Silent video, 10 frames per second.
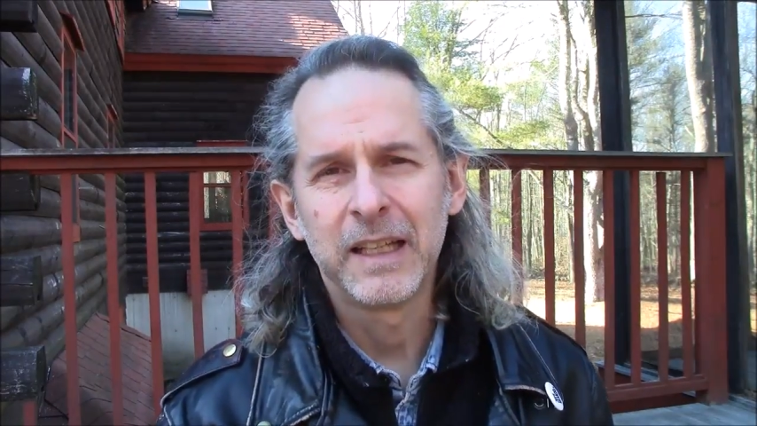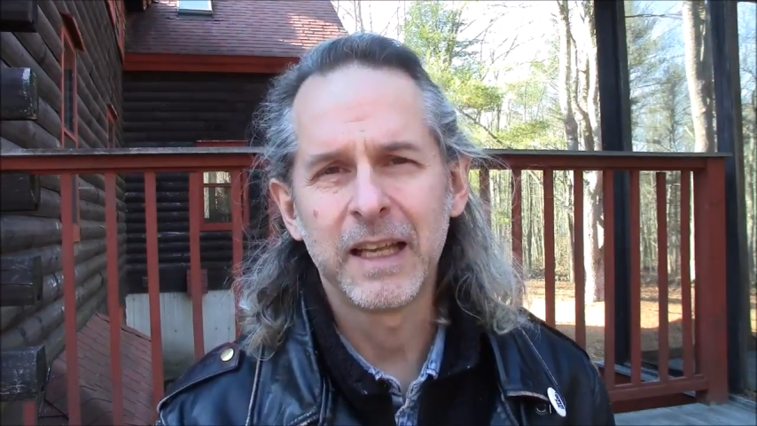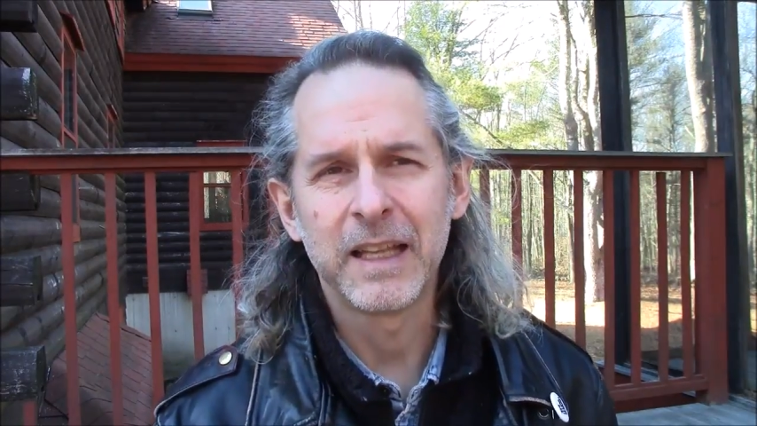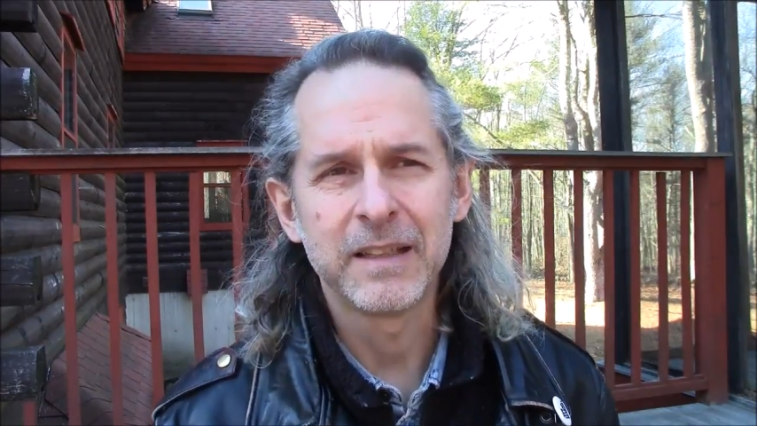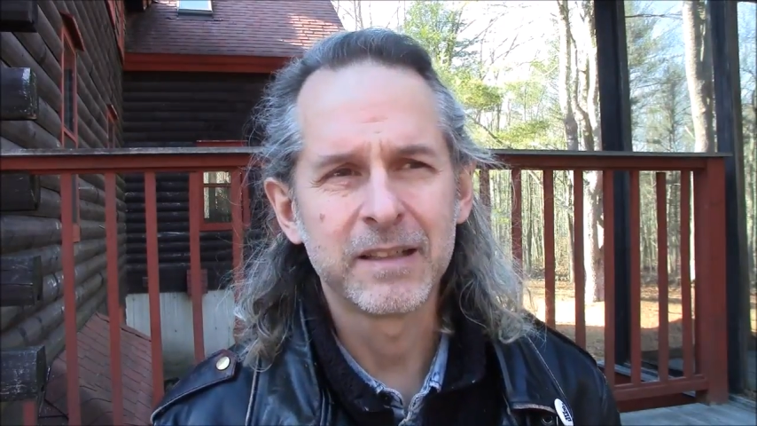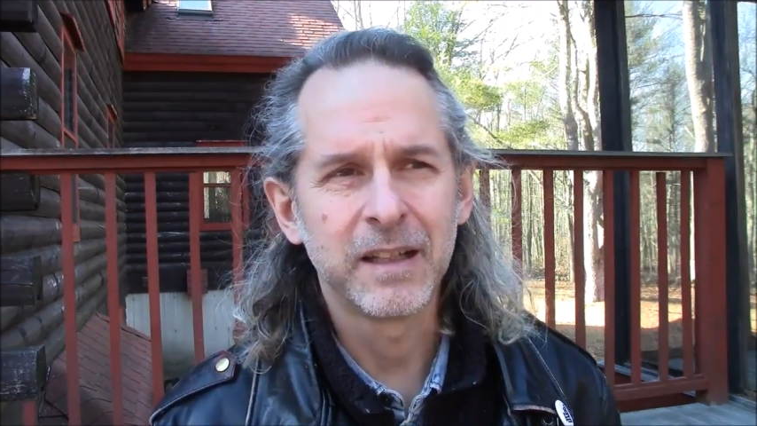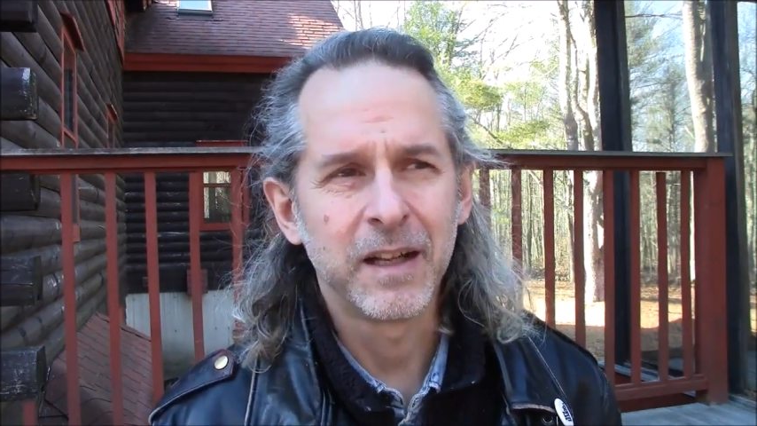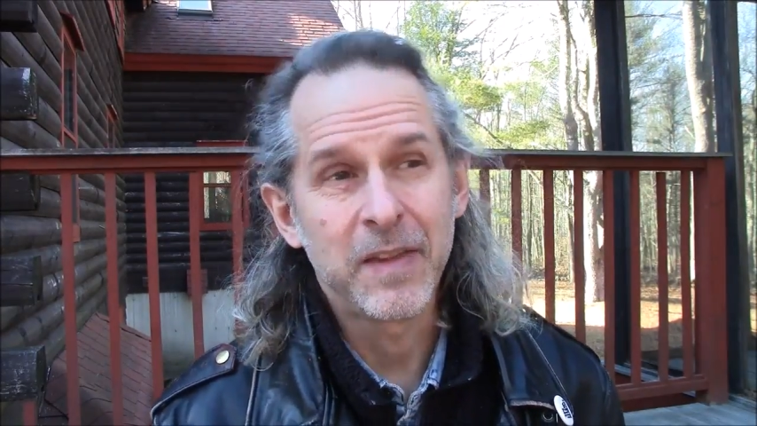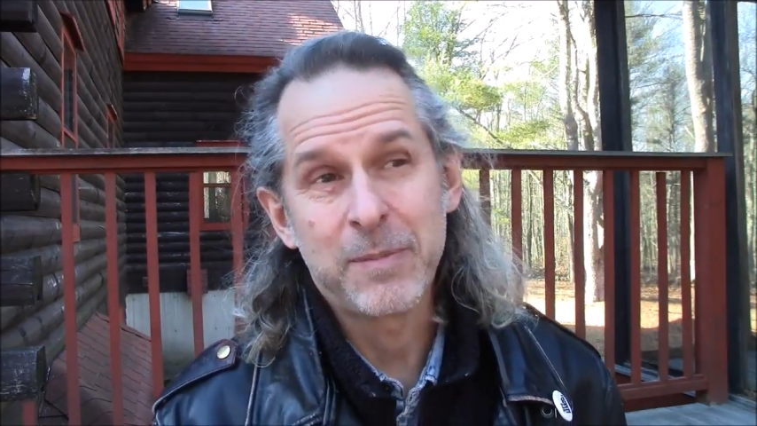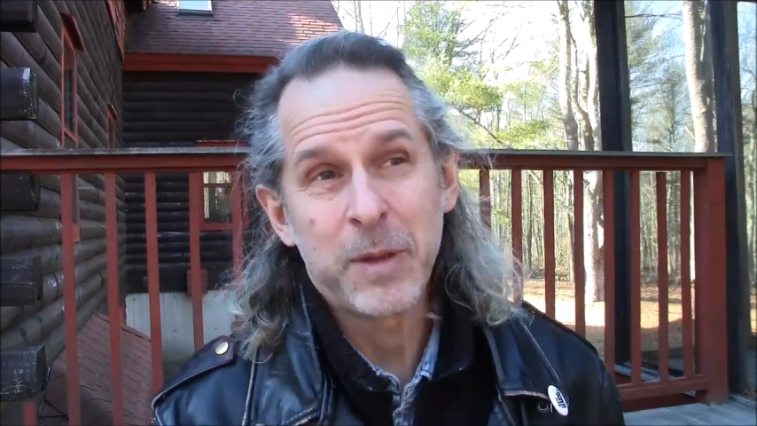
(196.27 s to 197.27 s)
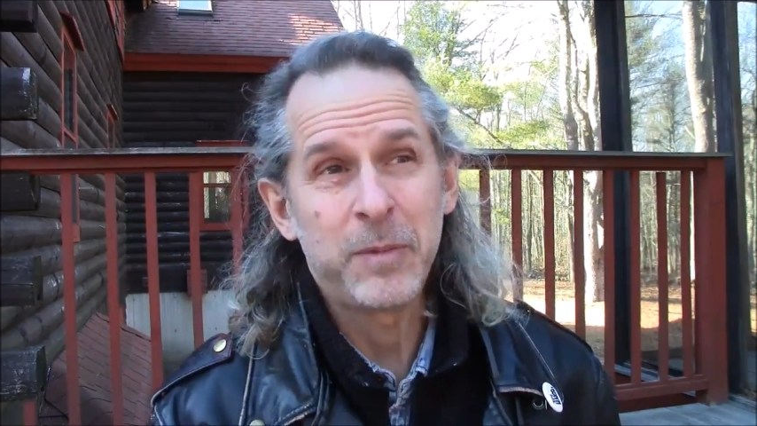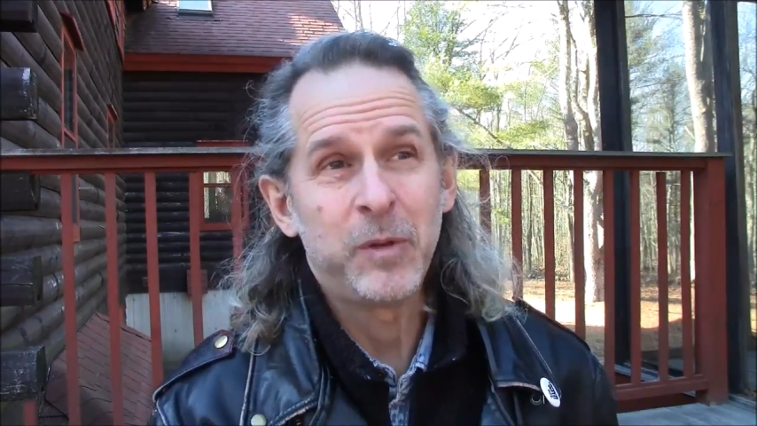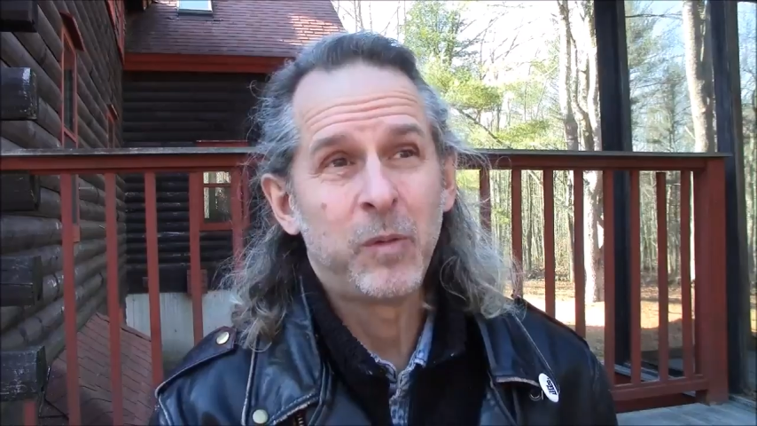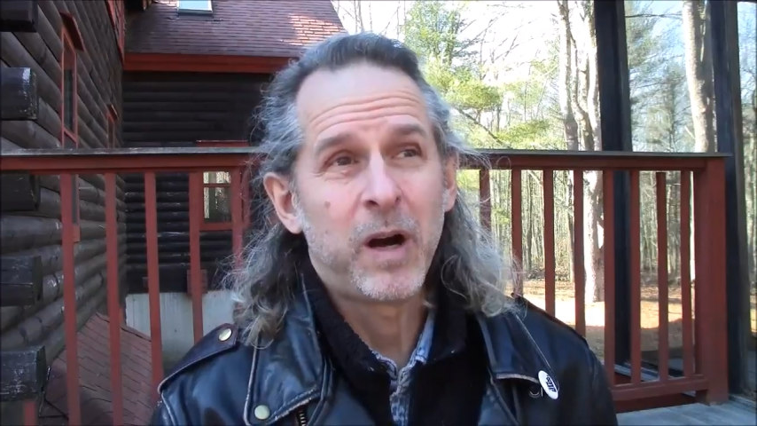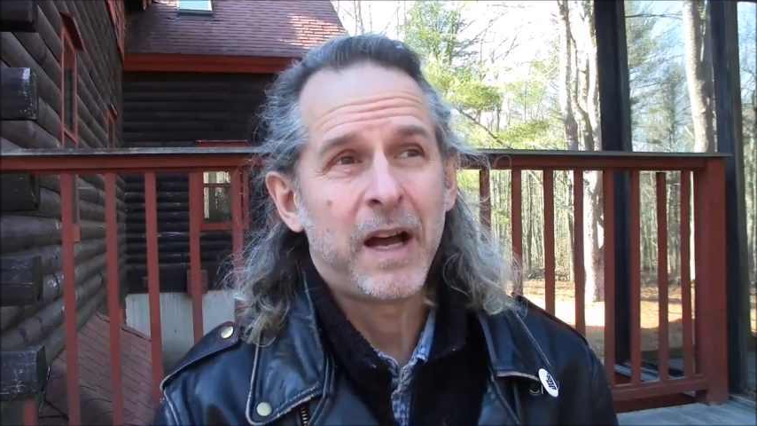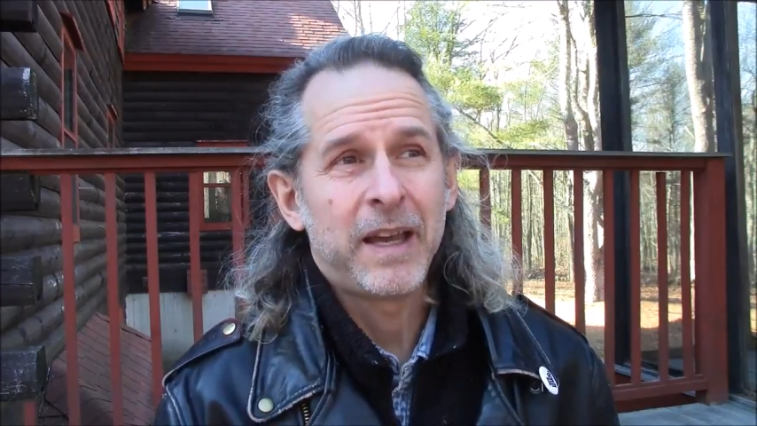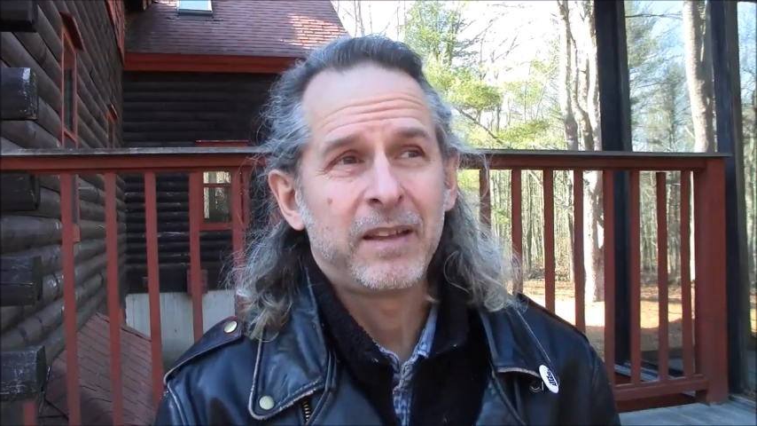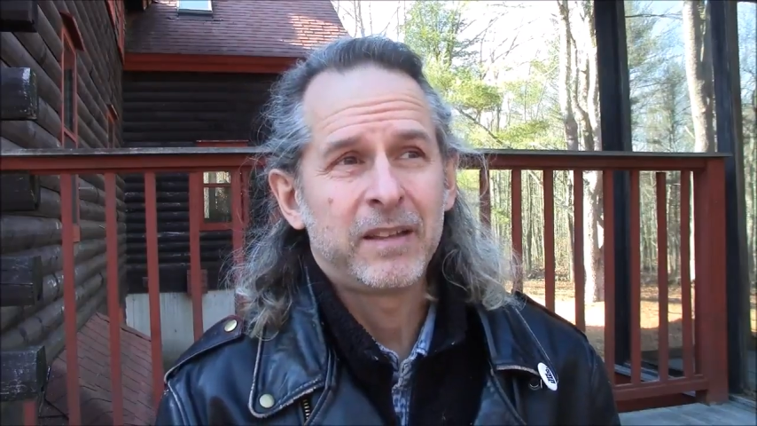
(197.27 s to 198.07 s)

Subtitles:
and that may be why